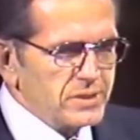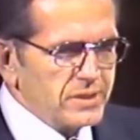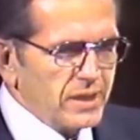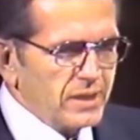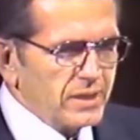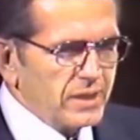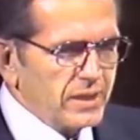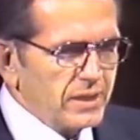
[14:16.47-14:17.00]

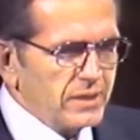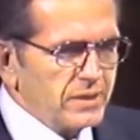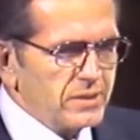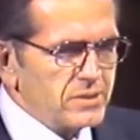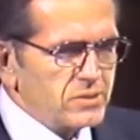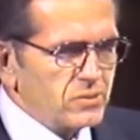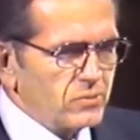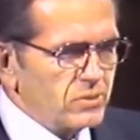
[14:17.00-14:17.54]
delegate
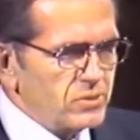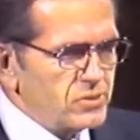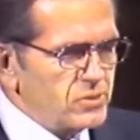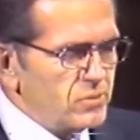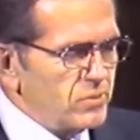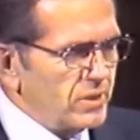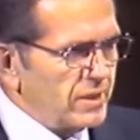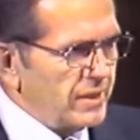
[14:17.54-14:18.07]
it so that
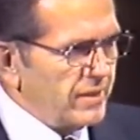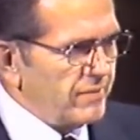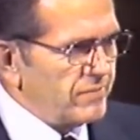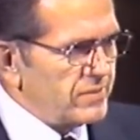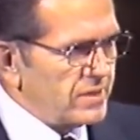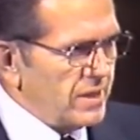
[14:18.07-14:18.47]
you will have